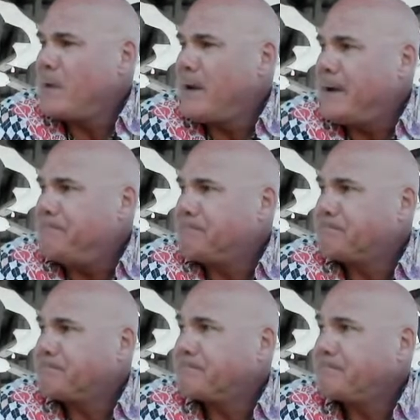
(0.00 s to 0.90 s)
We'd
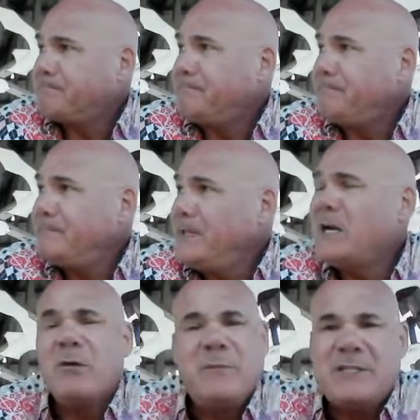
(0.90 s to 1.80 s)

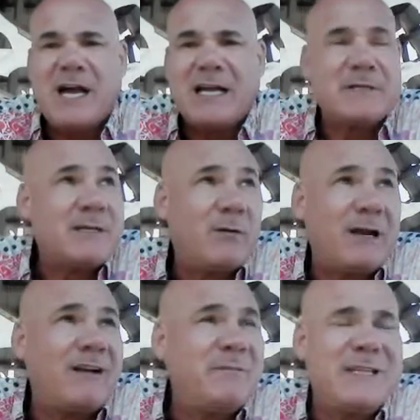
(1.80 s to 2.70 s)
be talking about something,
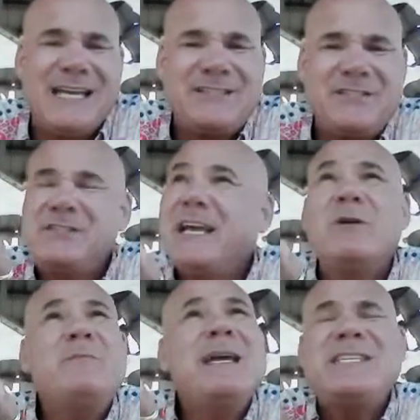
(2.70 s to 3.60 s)
whatever, and I'd be like, dude,
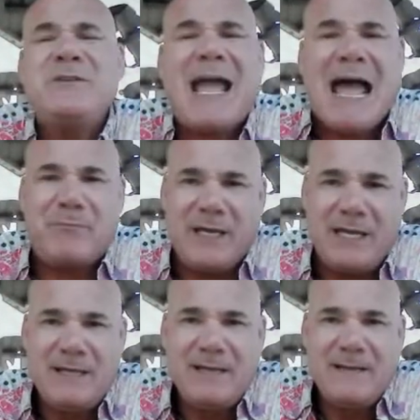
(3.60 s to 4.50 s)
like, what makes you happy?
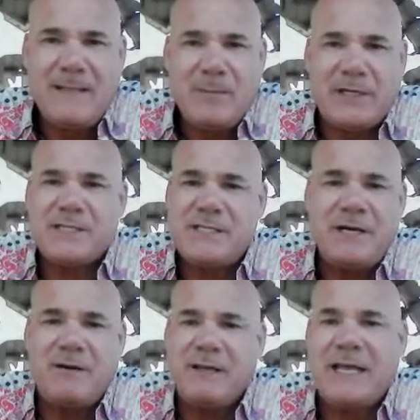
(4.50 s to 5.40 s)
Because,
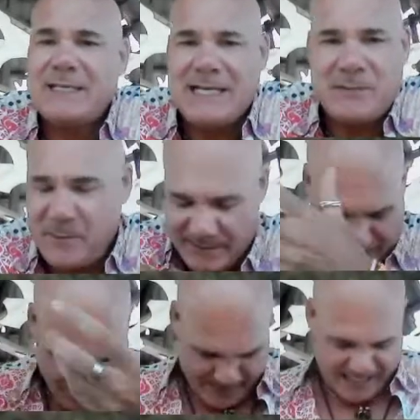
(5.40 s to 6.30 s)
a lot of times people are
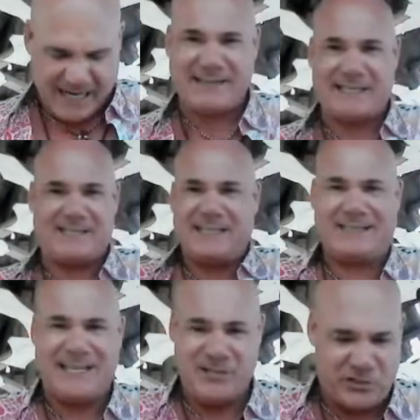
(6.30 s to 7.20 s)
like, oh my God, that's
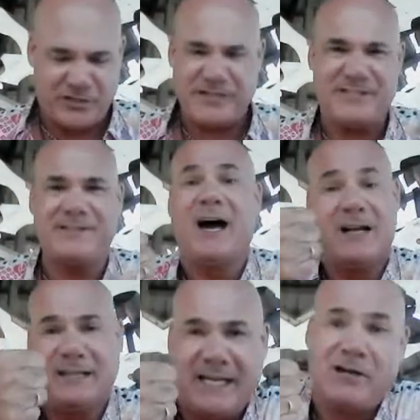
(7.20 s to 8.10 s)
like, that shirt is
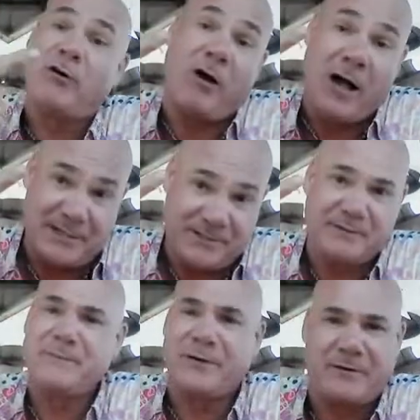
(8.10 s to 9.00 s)
ugly or
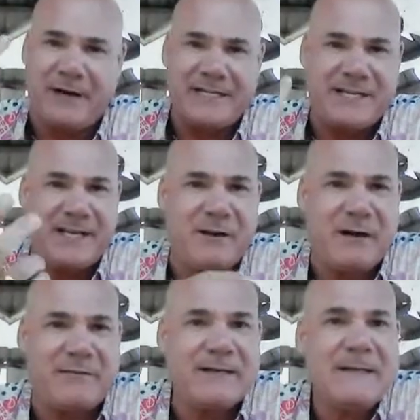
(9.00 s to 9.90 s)
awesome or crazy or
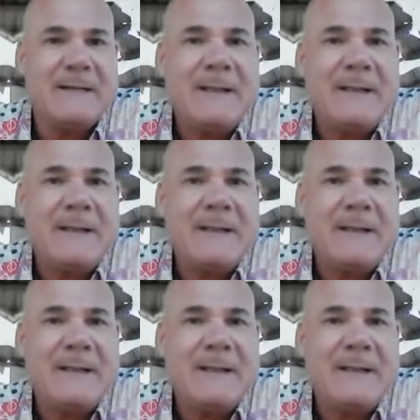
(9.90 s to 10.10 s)
whatever.